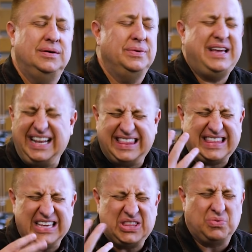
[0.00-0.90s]
We got to
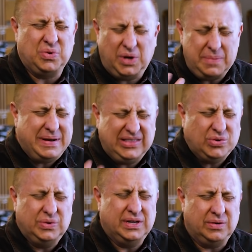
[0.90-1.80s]
think through, what am I
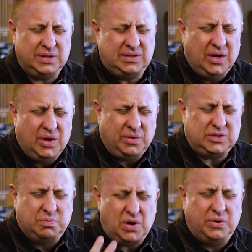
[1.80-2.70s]
doing?
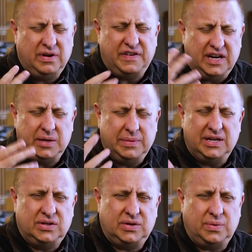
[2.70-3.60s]
What's motivating me
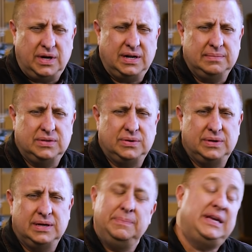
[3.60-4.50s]
to do what I'm
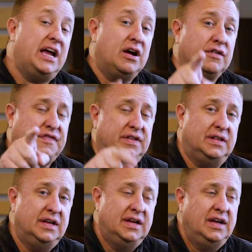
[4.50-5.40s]
doing? And be
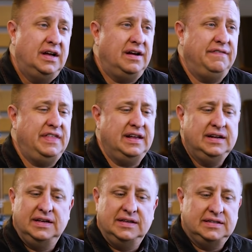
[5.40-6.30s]
careful of that
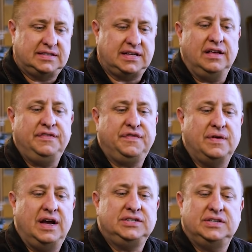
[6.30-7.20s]

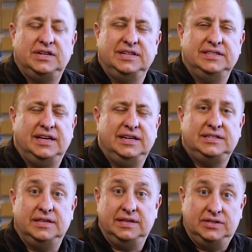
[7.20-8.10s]

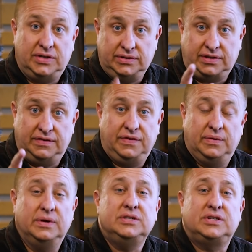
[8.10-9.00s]
self-rationalization that Joseph
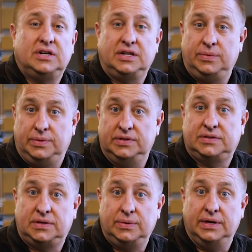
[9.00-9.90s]
originally was
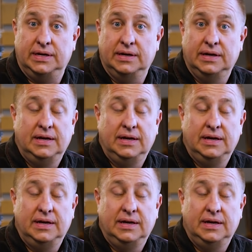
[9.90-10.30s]
doing.